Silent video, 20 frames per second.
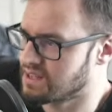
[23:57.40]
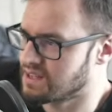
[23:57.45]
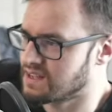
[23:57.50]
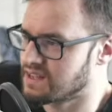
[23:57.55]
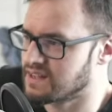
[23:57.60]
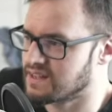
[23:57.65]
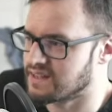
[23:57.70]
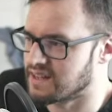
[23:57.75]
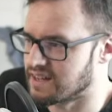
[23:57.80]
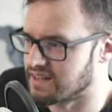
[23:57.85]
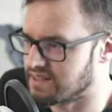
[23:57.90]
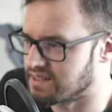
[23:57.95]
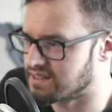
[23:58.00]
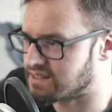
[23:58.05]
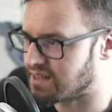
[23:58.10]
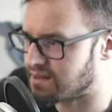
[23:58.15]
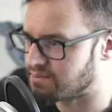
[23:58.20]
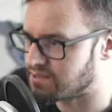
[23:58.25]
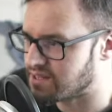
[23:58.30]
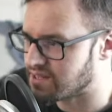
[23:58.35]
And this
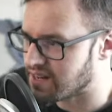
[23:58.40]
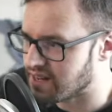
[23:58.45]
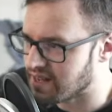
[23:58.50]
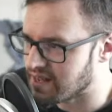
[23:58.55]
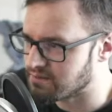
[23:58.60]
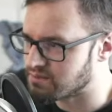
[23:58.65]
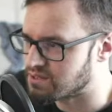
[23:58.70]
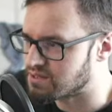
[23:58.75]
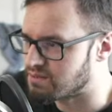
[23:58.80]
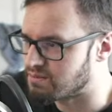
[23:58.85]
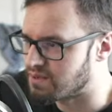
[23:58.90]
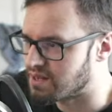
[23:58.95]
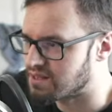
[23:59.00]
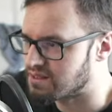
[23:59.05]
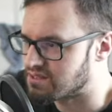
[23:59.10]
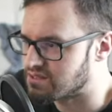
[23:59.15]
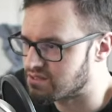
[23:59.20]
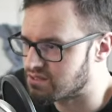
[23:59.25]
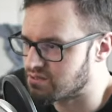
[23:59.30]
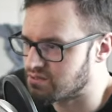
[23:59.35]
update aims to make
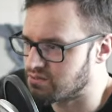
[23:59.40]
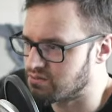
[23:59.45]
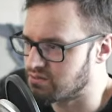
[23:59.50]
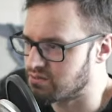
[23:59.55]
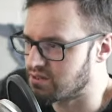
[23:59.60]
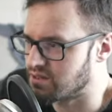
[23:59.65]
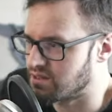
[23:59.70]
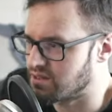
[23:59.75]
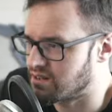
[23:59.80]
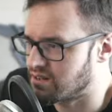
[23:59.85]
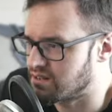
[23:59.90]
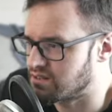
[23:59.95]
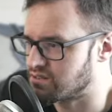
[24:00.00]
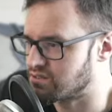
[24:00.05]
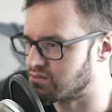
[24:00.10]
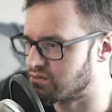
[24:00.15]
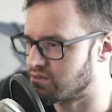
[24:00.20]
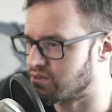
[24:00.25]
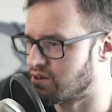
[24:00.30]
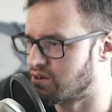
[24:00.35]
the
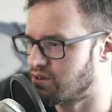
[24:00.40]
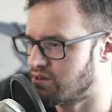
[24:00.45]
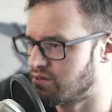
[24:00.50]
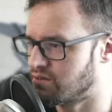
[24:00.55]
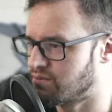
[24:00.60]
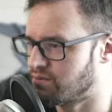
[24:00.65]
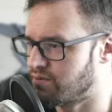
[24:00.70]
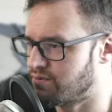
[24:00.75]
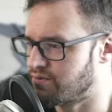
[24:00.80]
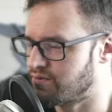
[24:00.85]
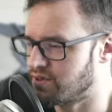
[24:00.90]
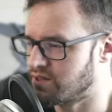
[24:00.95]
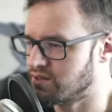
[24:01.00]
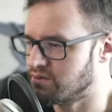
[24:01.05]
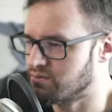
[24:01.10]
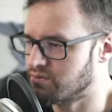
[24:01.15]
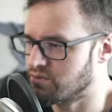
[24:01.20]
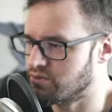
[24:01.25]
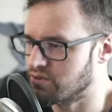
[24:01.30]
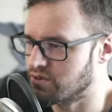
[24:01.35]
store home feel
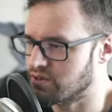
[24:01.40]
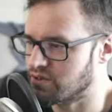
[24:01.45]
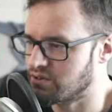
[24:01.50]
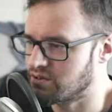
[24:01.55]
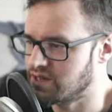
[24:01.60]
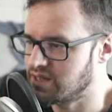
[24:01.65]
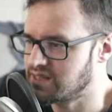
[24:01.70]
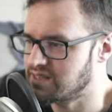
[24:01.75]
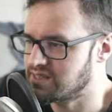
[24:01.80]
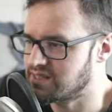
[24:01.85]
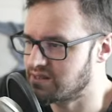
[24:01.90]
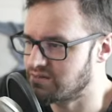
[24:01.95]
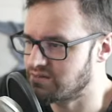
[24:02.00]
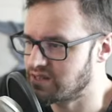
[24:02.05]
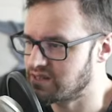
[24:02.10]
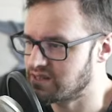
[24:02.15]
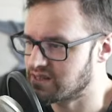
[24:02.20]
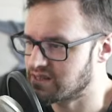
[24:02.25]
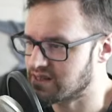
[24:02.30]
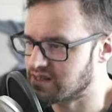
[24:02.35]
more cohesive.
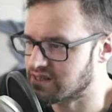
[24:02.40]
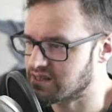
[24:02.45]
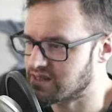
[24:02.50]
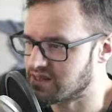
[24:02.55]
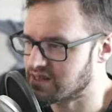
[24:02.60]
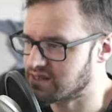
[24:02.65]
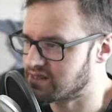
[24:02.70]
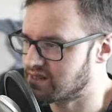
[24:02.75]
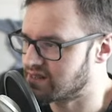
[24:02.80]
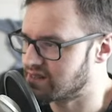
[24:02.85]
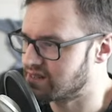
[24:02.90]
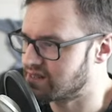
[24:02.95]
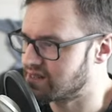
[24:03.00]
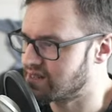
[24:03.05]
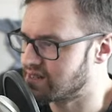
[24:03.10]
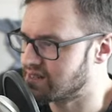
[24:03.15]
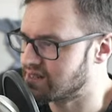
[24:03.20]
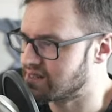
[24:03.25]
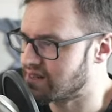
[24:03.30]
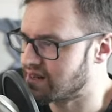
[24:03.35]
Each section has a
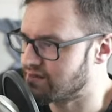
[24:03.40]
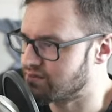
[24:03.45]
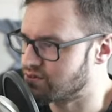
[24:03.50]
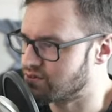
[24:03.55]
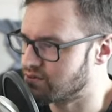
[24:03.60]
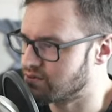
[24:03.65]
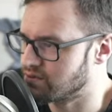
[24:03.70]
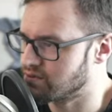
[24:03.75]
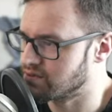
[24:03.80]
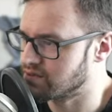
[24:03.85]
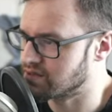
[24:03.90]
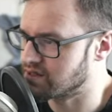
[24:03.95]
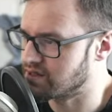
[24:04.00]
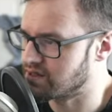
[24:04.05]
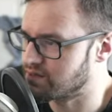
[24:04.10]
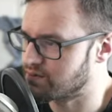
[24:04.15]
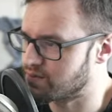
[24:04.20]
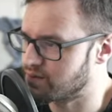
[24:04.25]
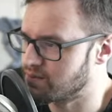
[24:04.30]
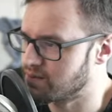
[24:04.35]
distinct set of tools and
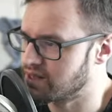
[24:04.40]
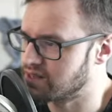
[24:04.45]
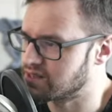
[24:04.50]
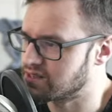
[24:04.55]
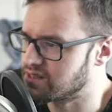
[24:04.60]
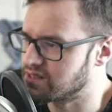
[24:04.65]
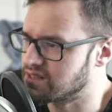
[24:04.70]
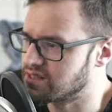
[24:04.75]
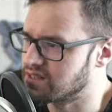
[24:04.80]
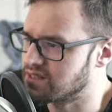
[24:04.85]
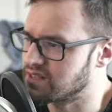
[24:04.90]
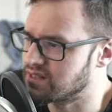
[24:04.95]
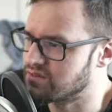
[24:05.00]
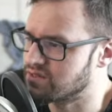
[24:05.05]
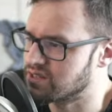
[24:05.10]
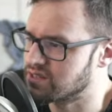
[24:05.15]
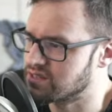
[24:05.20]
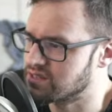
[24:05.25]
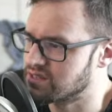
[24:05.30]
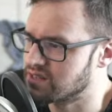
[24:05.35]
information to give us